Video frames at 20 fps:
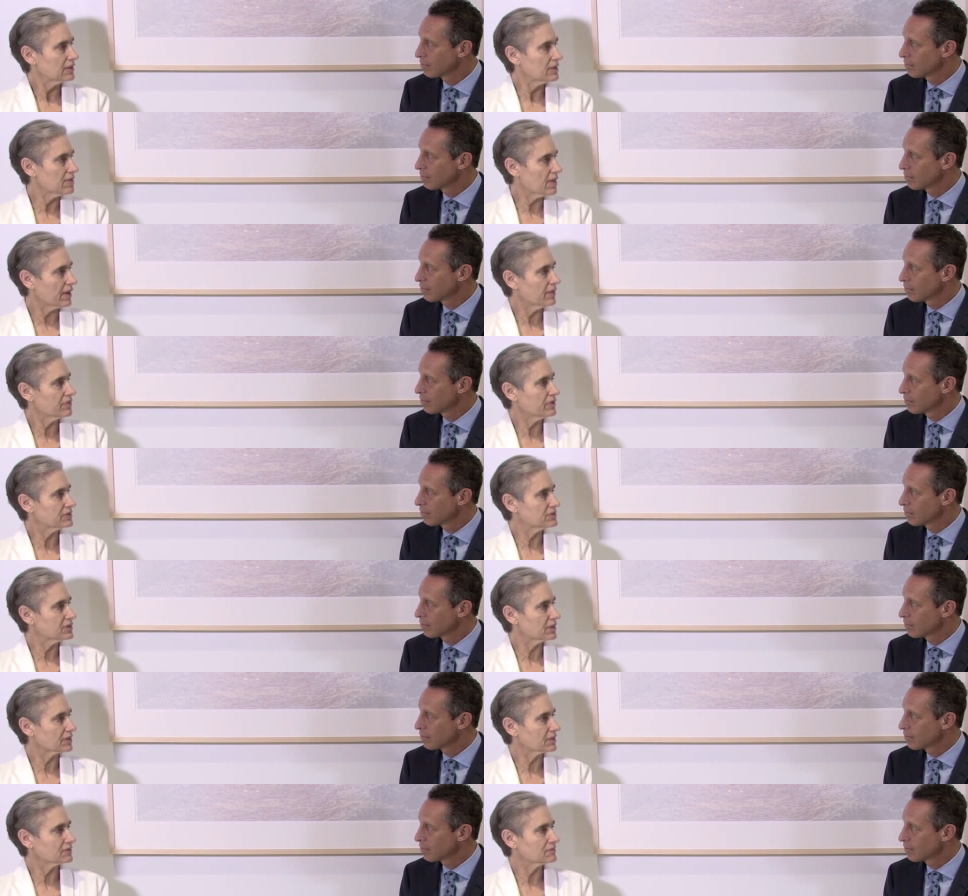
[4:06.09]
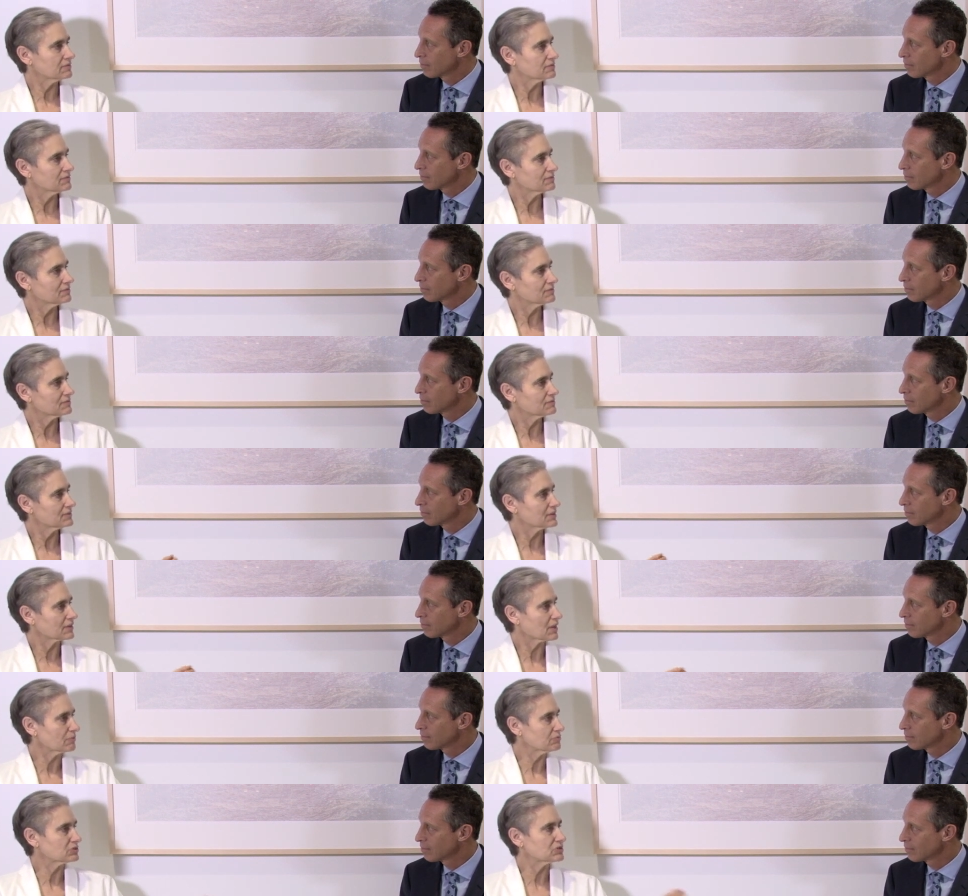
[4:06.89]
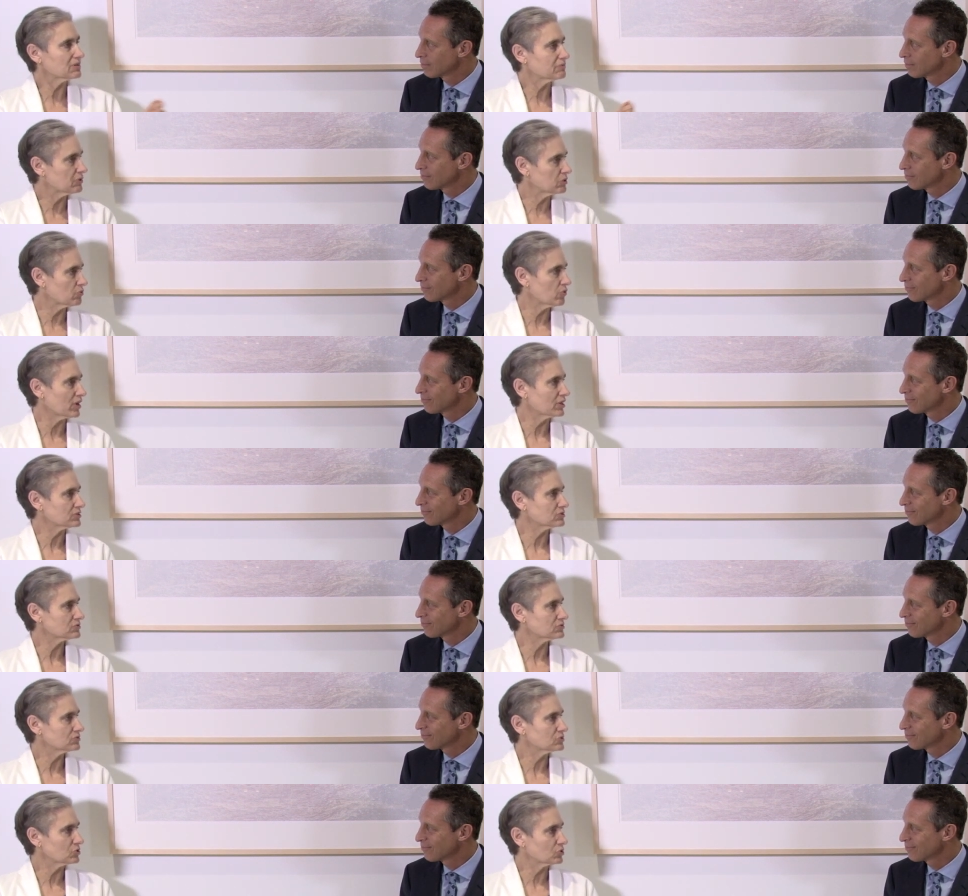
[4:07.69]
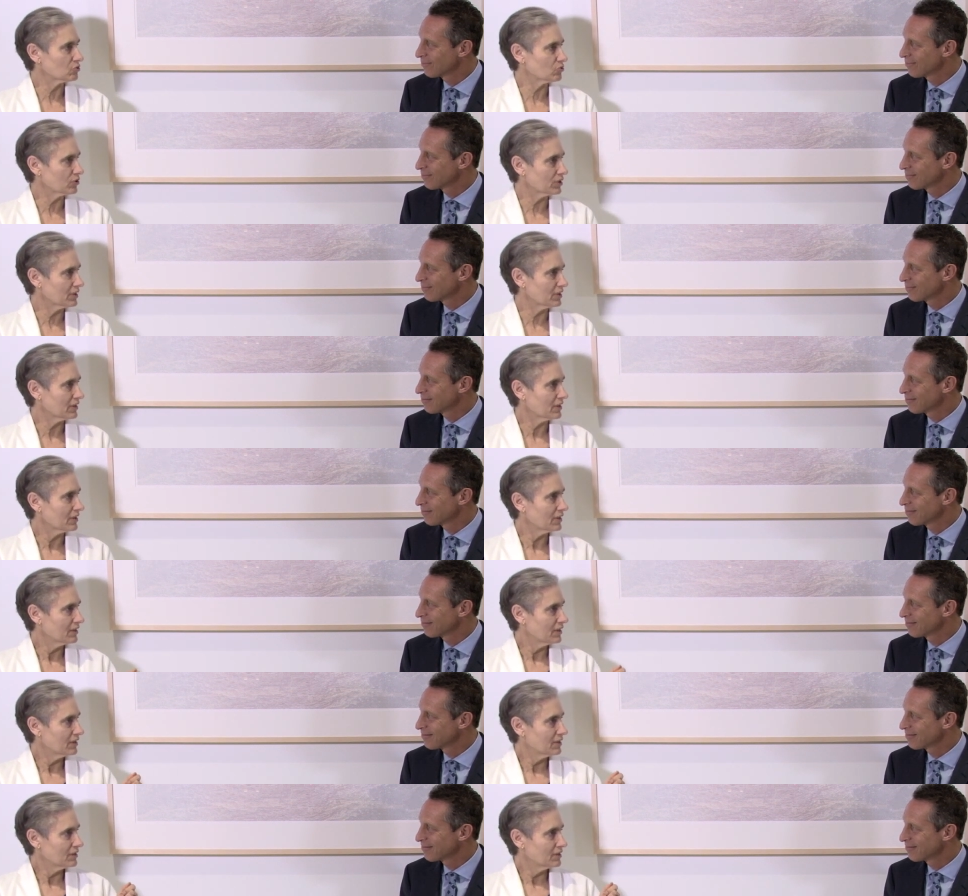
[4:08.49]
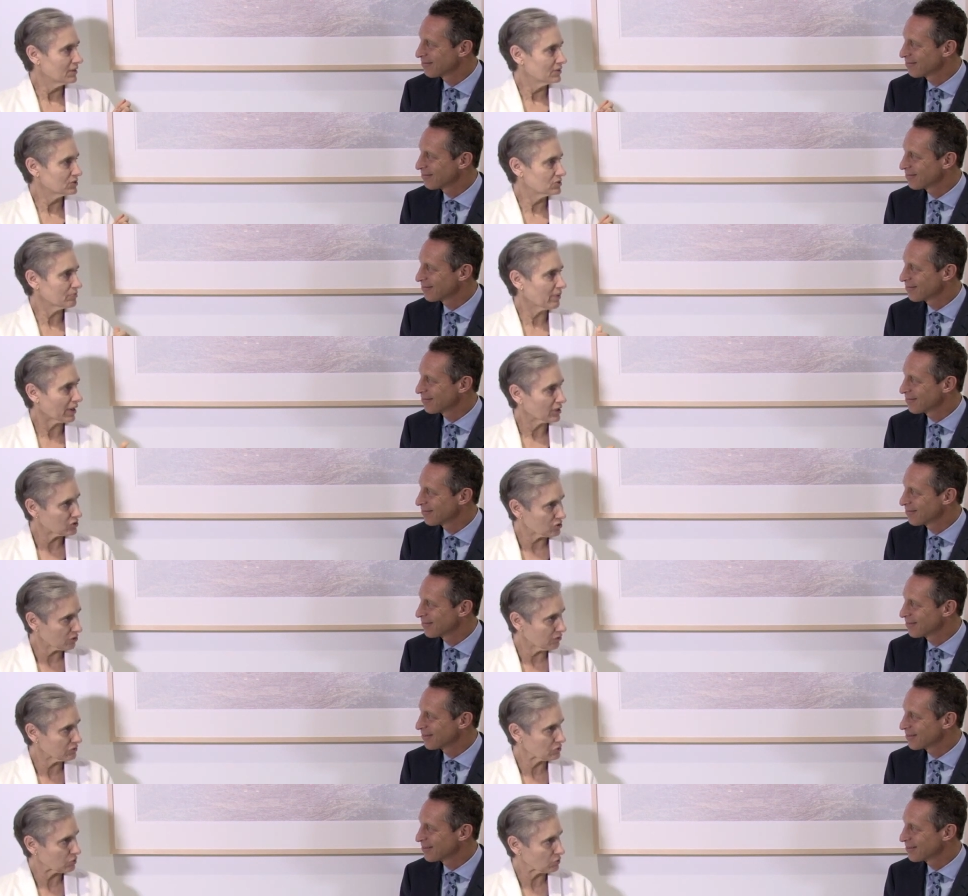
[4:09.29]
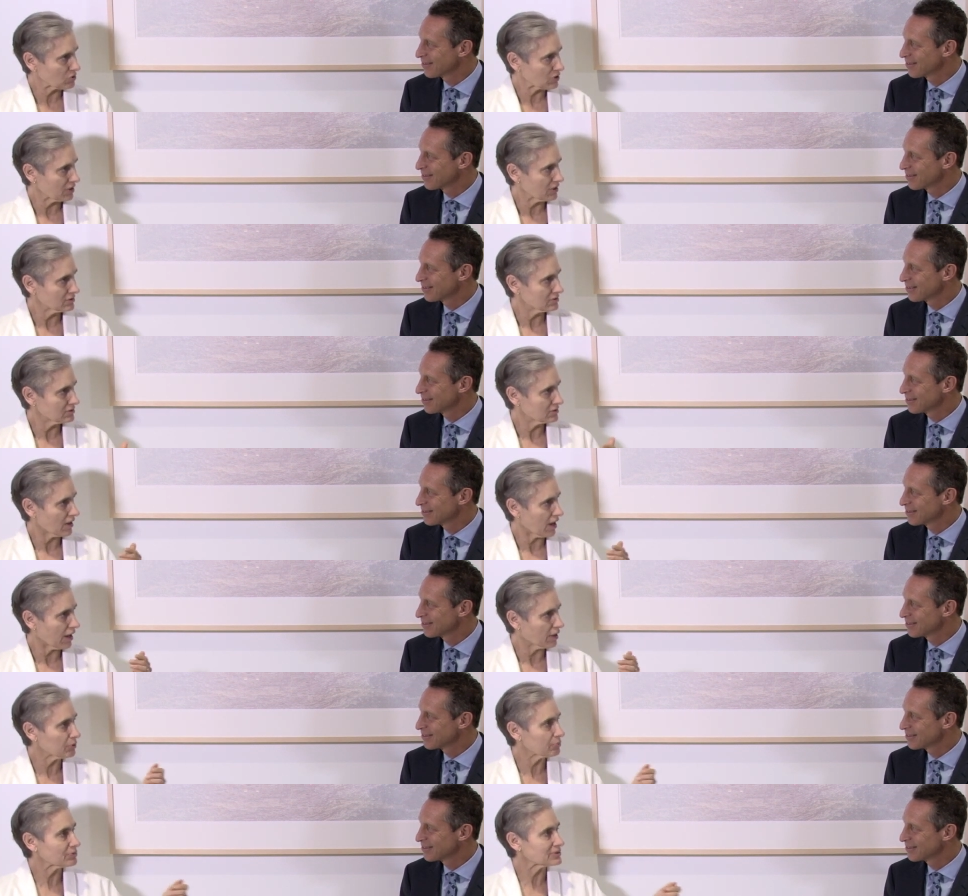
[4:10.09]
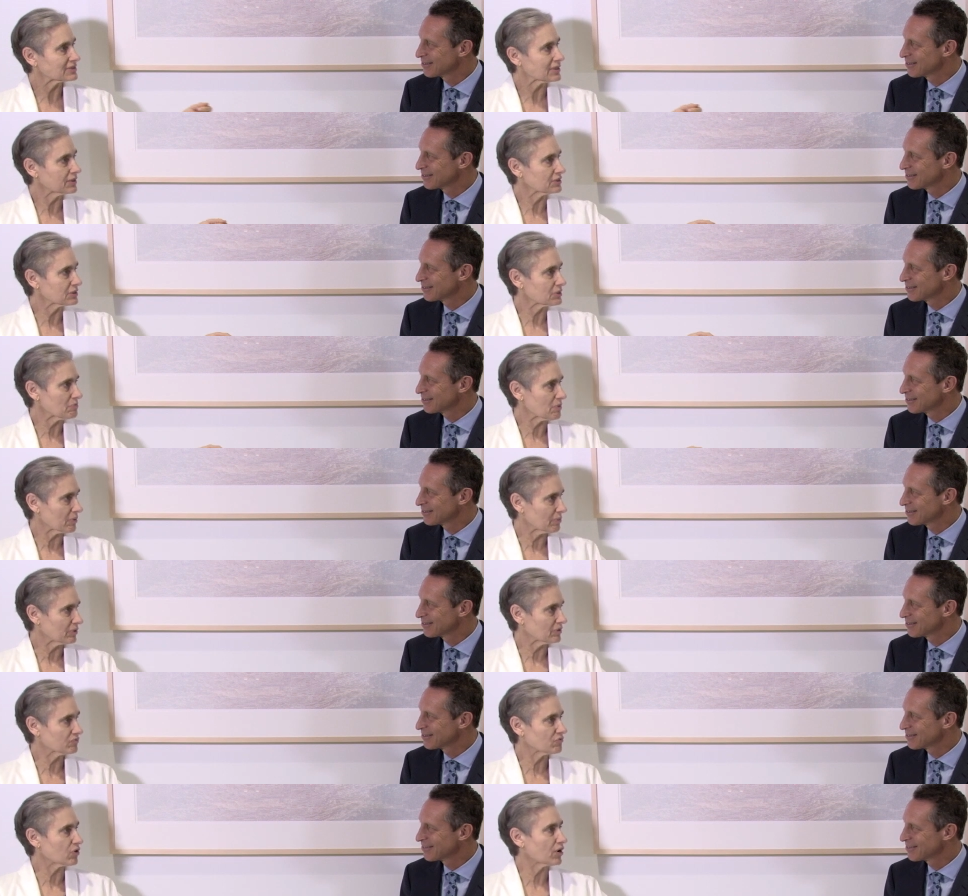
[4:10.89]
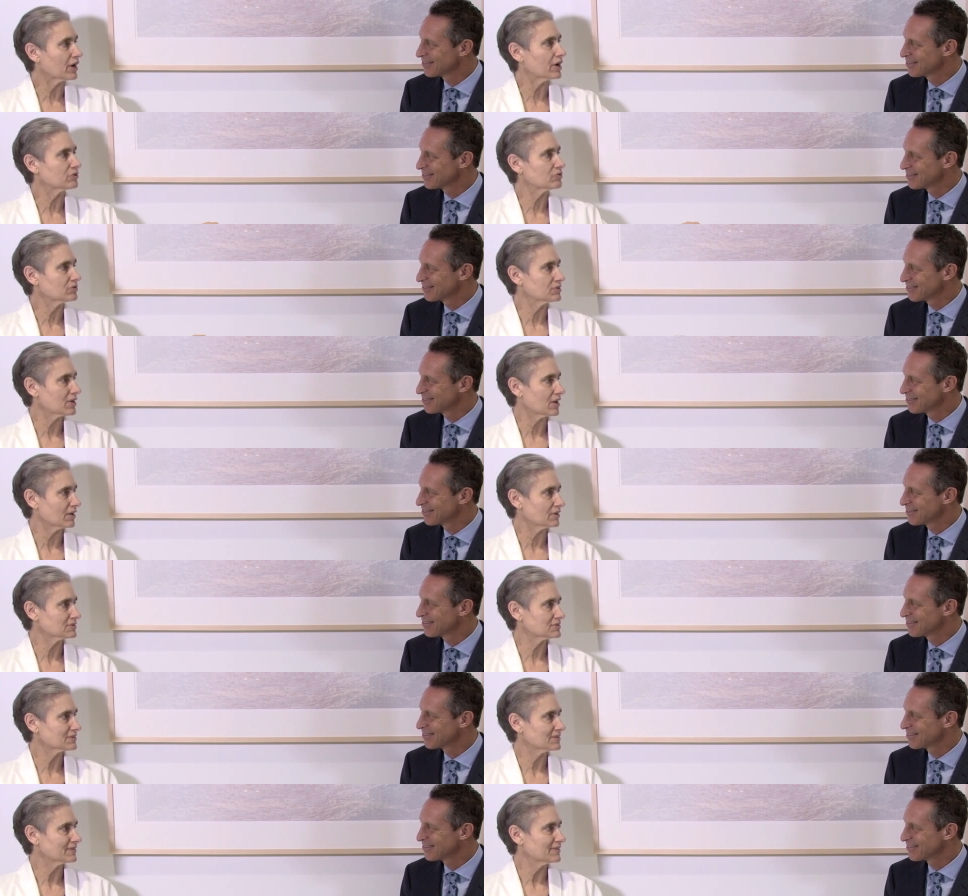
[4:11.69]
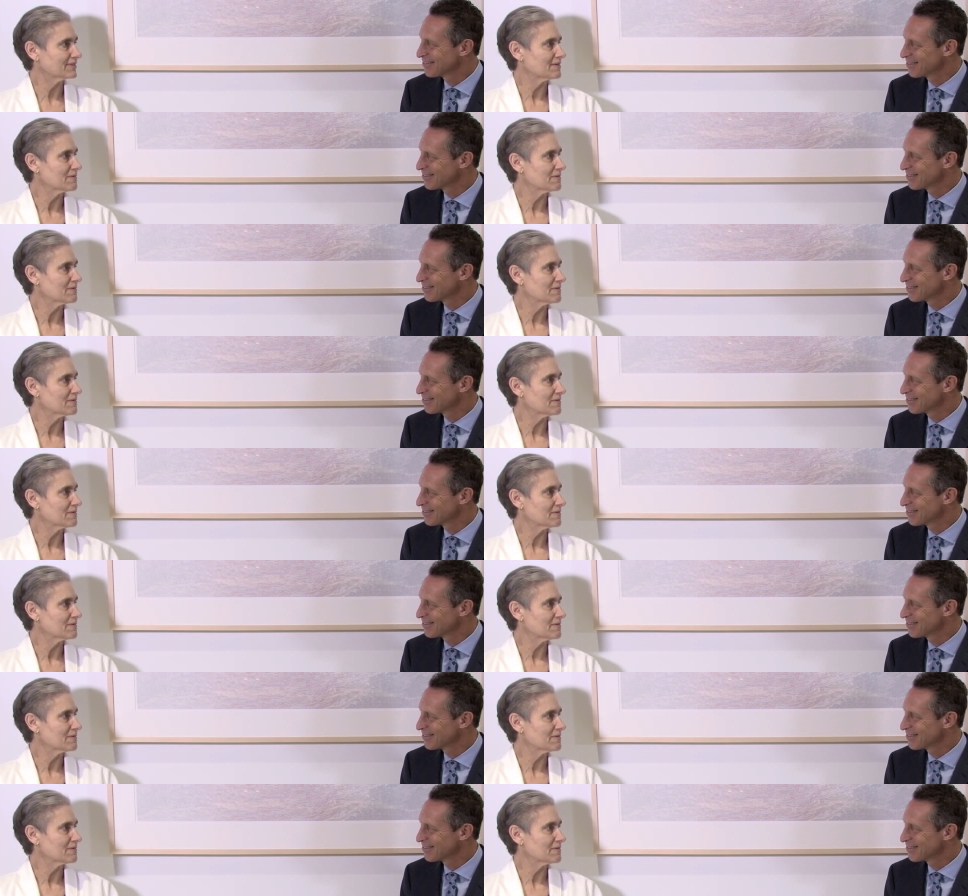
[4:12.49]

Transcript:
Speaker 1: then the ticket to come see me was to agree to my terms, which is 100% commitment for 100 days.